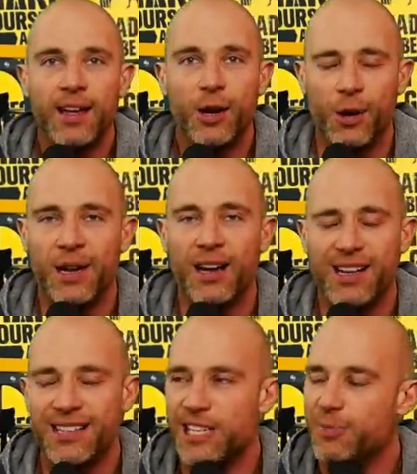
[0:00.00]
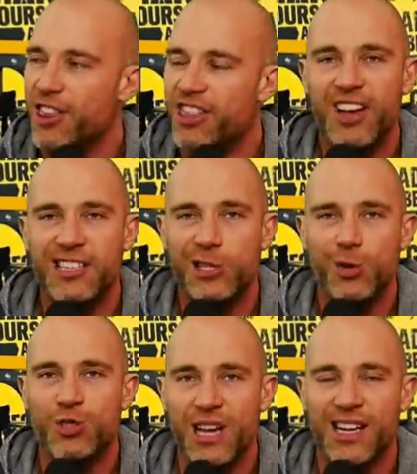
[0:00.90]
You know what I mean? It takes me
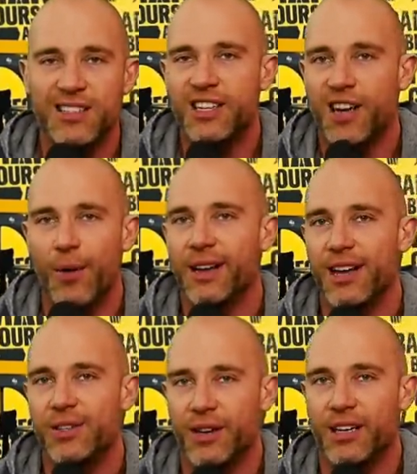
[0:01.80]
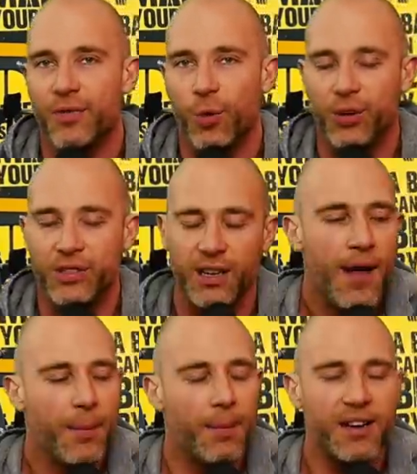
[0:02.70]
32 seconds to go and get a drink of water.
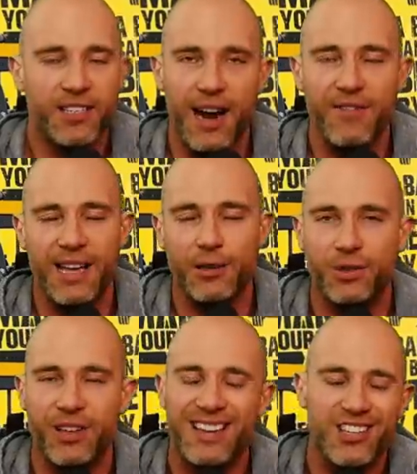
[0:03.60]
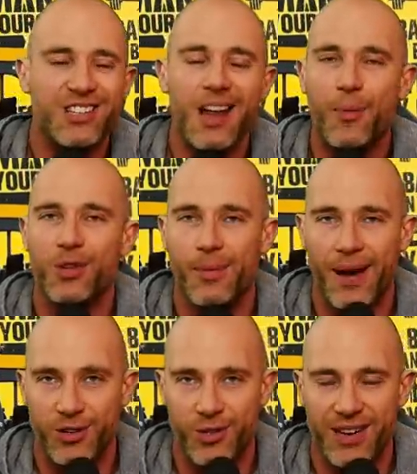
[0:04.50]
But much like everything else we said here, just double the
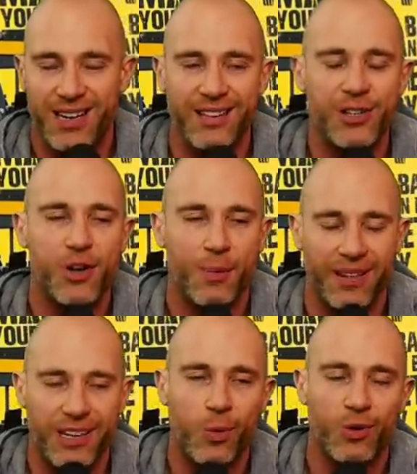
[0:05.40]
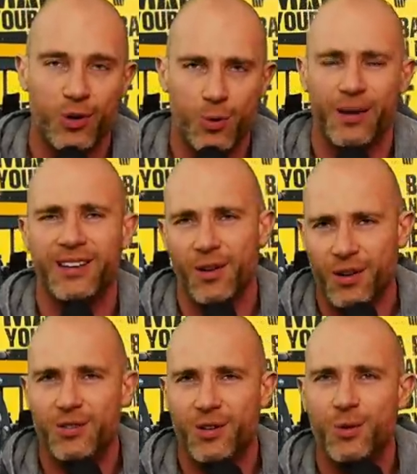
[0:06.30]
amount you're drinking, then triple it, then quadruple it. Don't
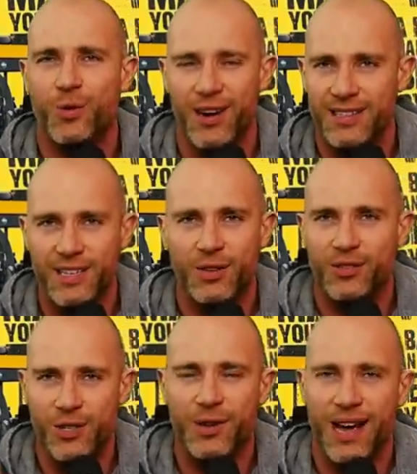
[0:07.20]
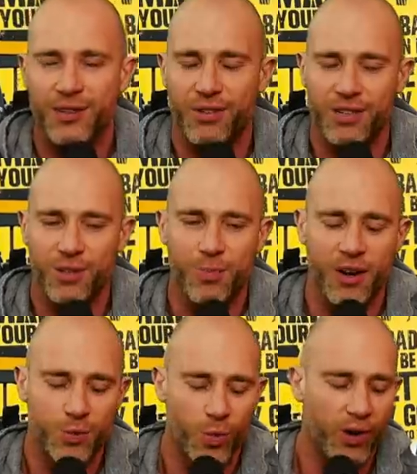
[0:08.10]
go too crazy because obviously you can drink too
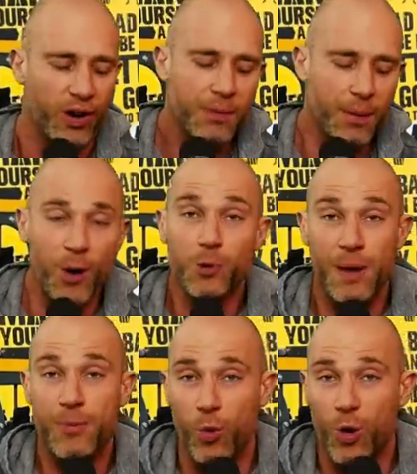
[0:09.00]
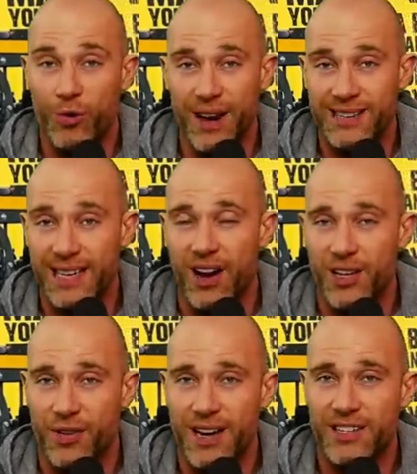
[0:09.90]
much water. But most people walk around
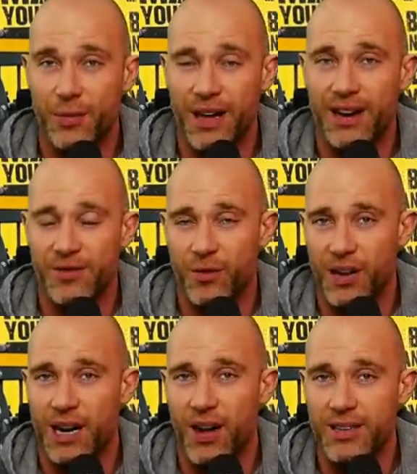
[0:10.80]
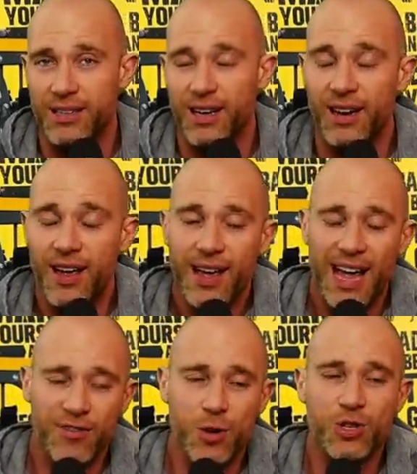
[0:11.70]
dehydrated without even realizing it.
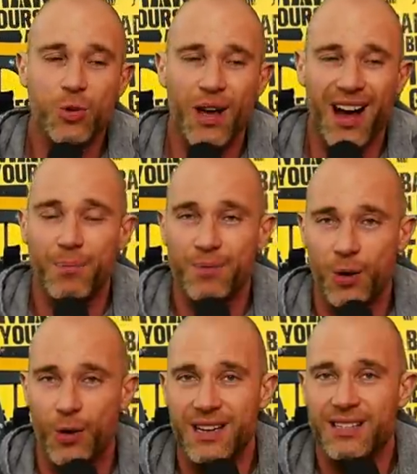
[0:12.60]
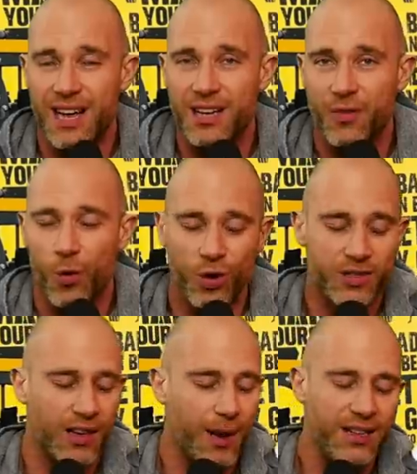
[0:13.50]
And if you do up your intake of
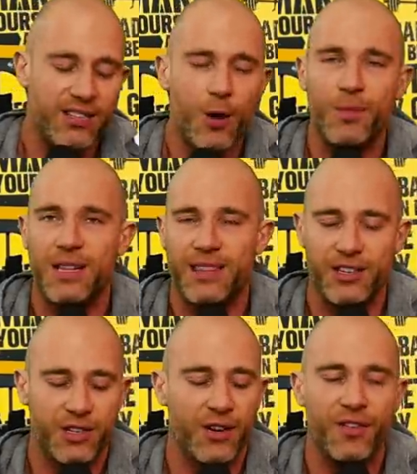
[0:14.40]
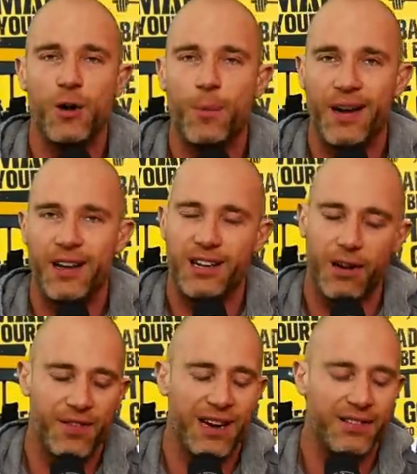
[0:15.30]
water, I mean, so many things. You're going to feel better. You're going
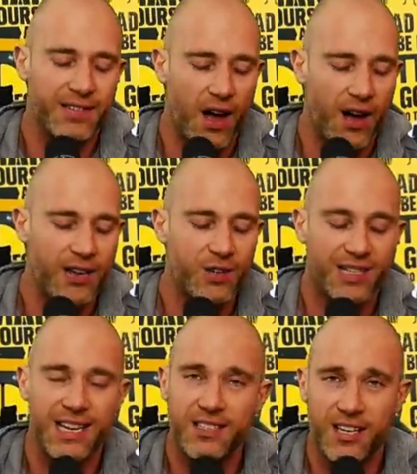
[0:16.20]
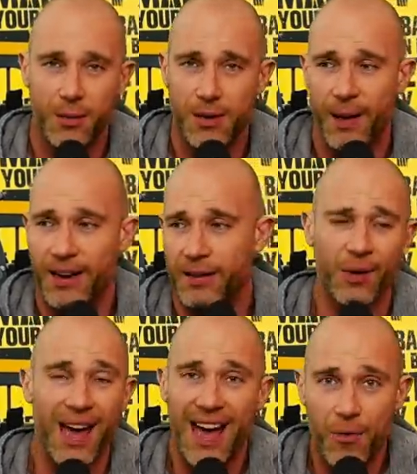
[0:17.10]
to feel less tired. Your skin's going to be better.
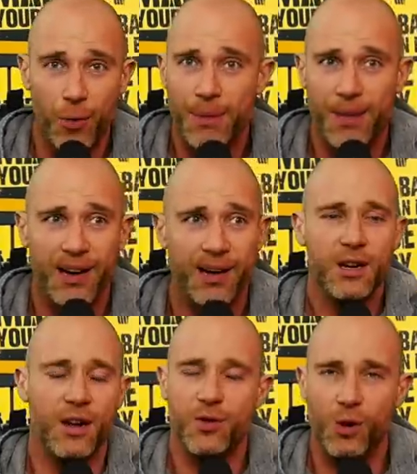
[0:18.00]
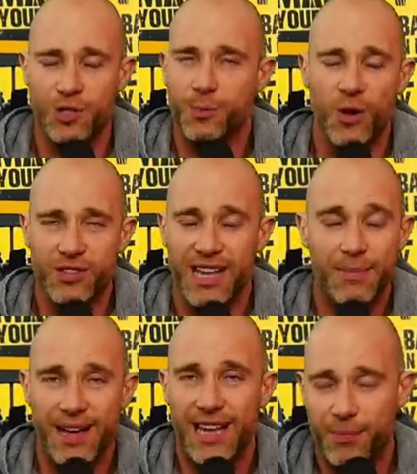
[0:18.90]
Hair will be better. You know, if you've got spots, they
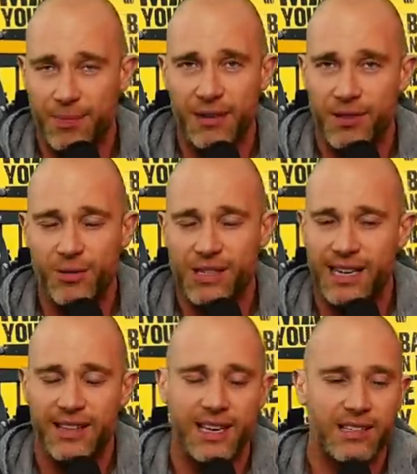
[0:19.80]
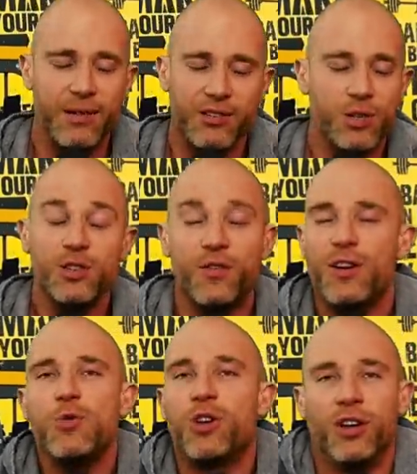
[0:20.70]
may help th those clear things up. You just
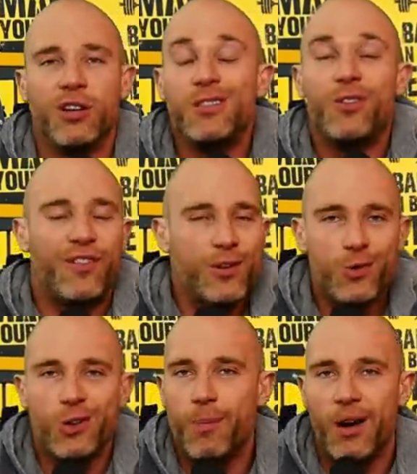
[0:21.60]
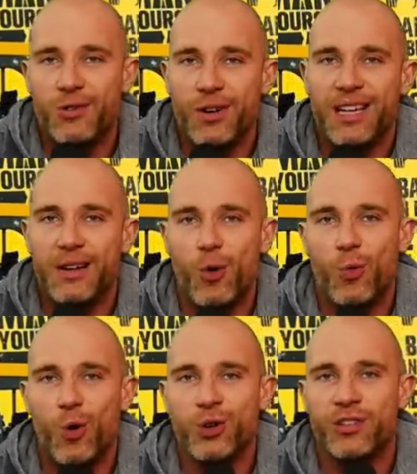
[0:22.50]
feel good. You just feel good by drinking more
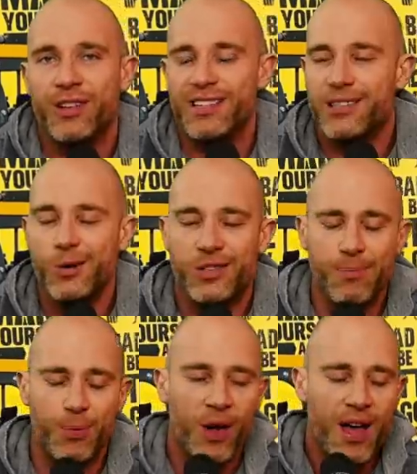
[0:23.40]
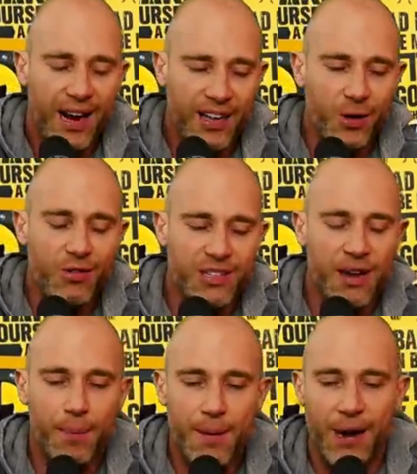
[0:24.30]
water. And it's so simple. I know there are
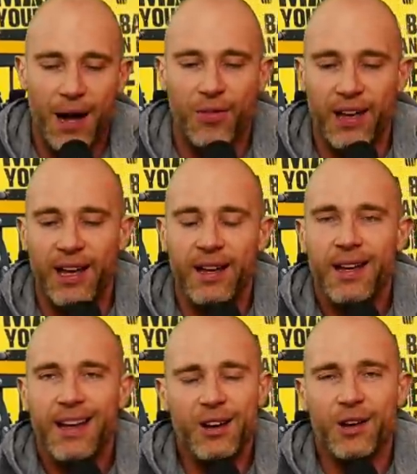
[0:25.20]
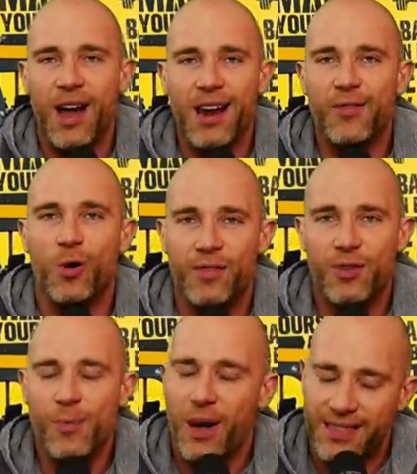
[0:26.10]
some people out there, and look, I love all of
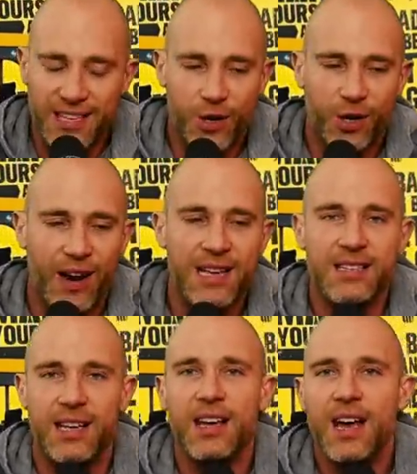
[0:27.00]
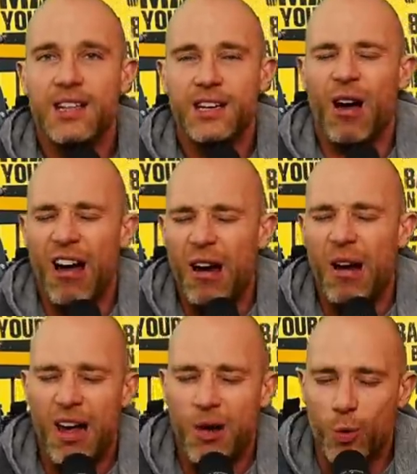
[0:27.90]
you, but I think you're crazy. They go, I don't
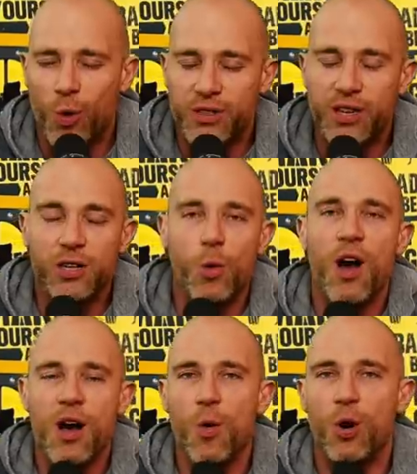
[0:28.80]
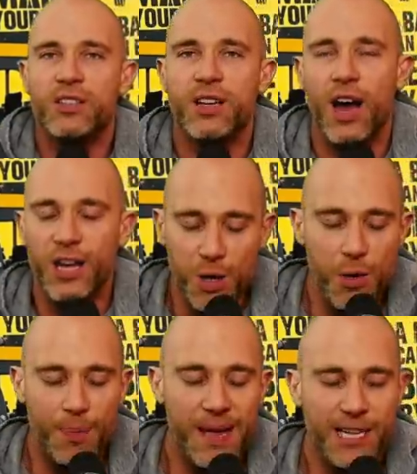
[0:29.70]
like water. You are water. A human
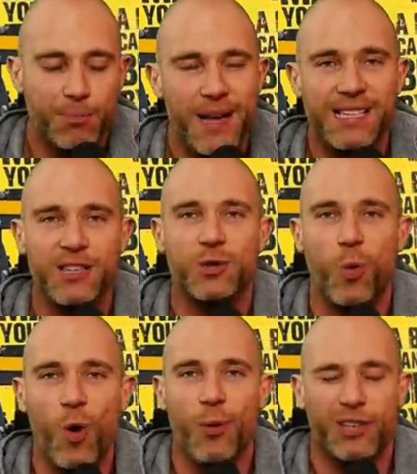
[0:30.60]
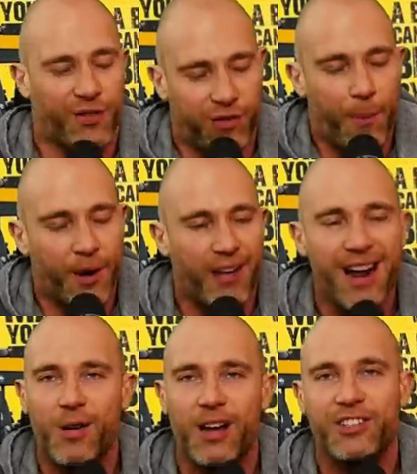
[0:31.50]
being is basically just water. We're just flopping
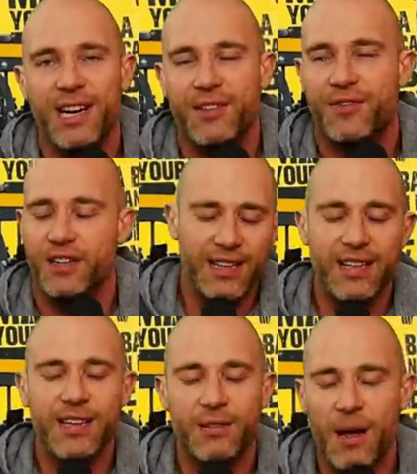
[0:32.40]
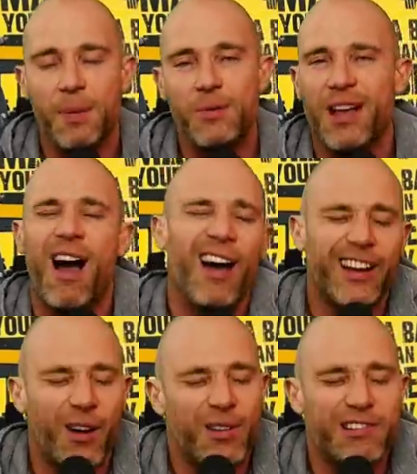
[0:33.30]
around like jellyfish. Some people say, I
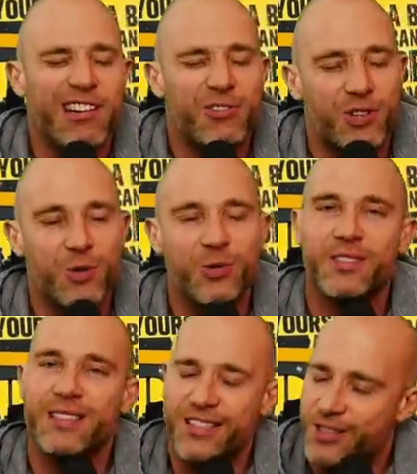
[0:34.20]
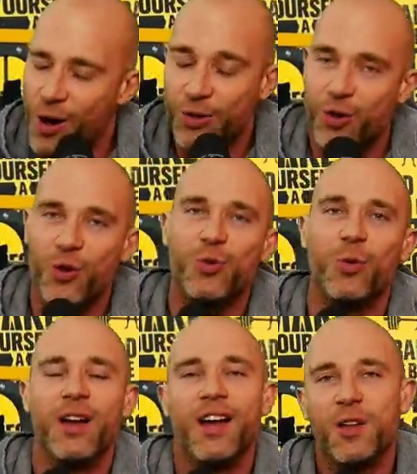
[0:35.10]
can only drink juice. It's not true.
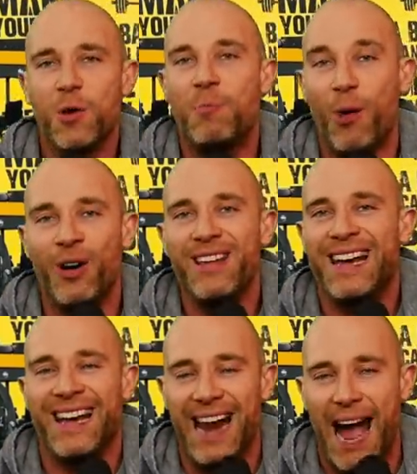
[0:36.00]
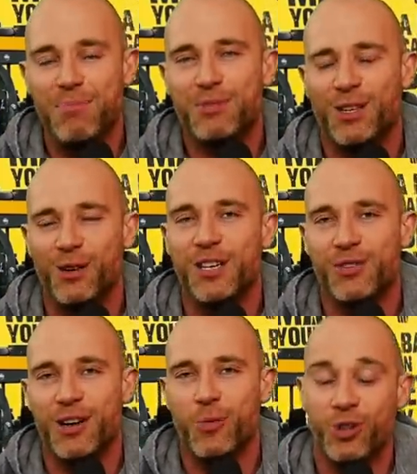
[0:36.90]
Your body can absolutely
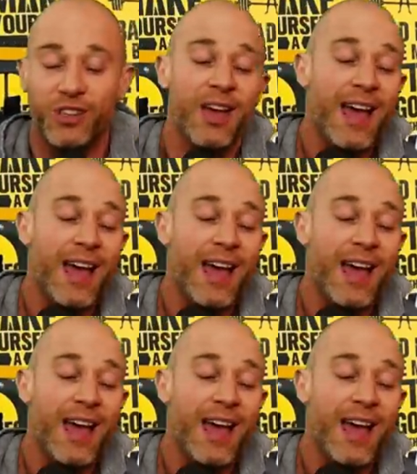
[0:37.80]
drink water.